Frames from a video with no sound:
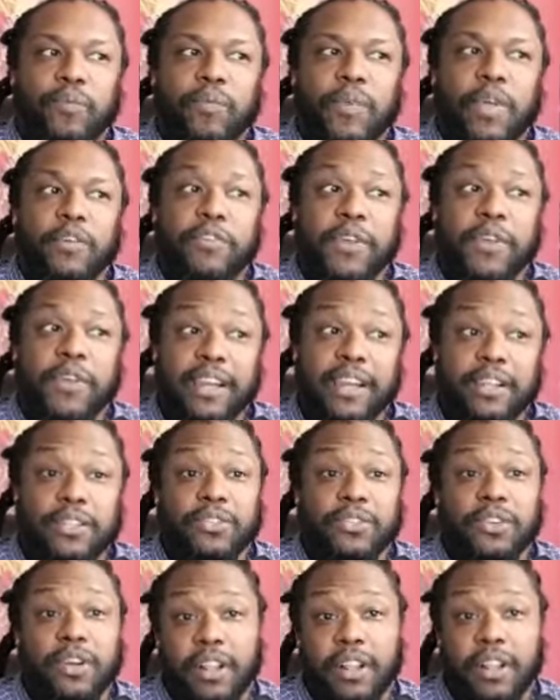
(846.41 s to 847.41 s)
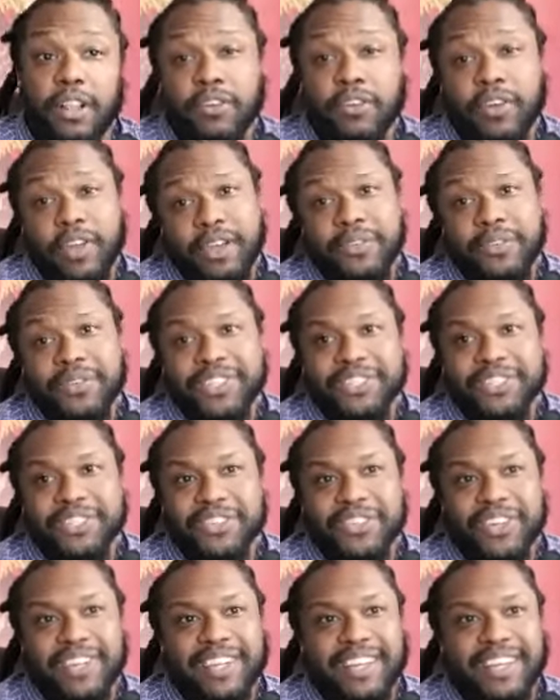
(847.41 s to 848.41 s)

if you had to do it all over again, would you do it?